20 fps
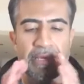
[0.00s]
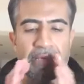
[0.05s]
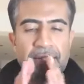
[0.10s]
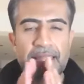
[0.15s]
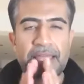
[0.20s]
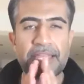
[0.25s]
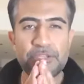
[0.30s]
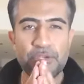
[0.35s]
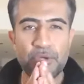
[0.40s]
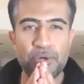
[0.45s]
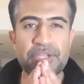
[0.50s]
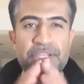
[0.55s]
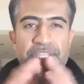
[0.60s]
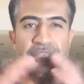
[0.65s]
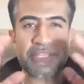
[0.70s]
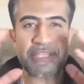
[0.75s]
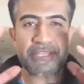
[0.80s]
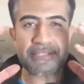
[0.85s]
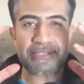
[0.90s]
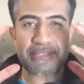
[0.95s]
let
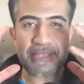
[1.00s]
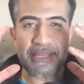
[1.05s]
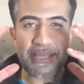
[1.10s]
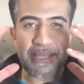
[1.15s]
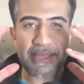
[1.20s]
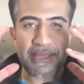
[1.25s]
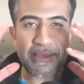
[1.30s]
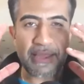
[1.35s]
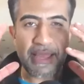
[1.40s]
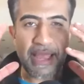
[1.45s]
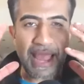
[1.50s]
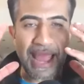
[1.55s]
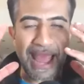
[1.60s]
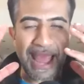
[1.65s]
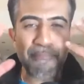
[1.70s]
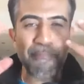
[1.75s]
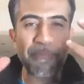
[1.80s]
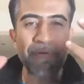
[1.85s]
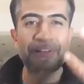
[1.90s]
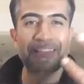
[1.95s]
Yogiji's
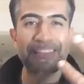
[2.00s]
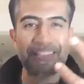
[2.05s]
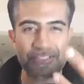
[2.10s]
ample